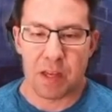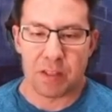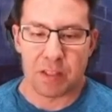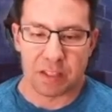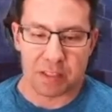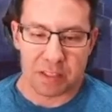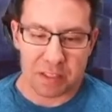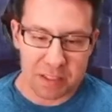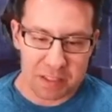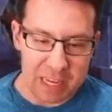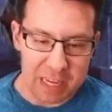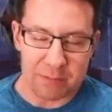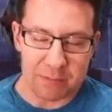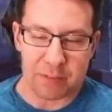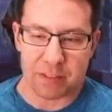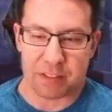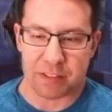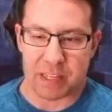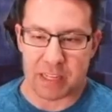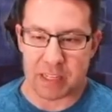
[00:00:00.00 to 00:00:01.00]
The
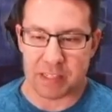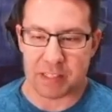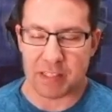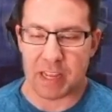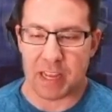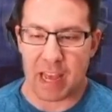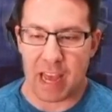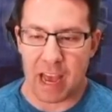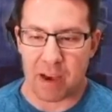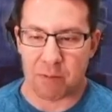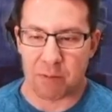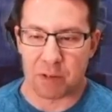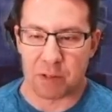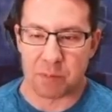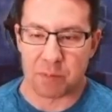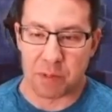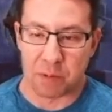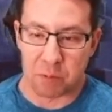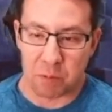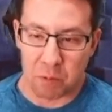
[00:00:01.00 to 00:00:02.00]
safest things they have would
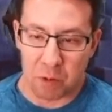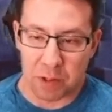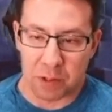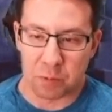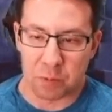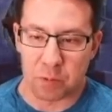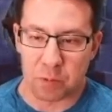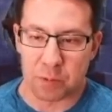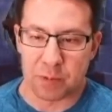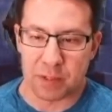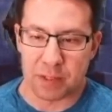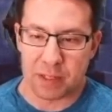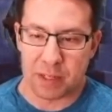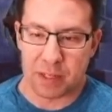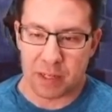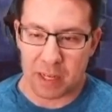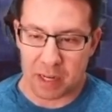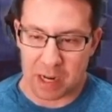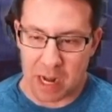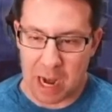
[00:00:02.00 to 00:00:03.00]
have been Wonder Woman
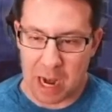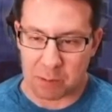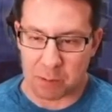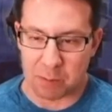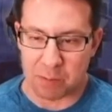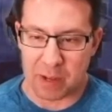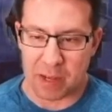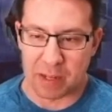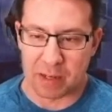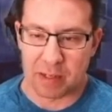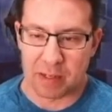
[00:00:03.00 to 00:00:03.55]
and Aquaman.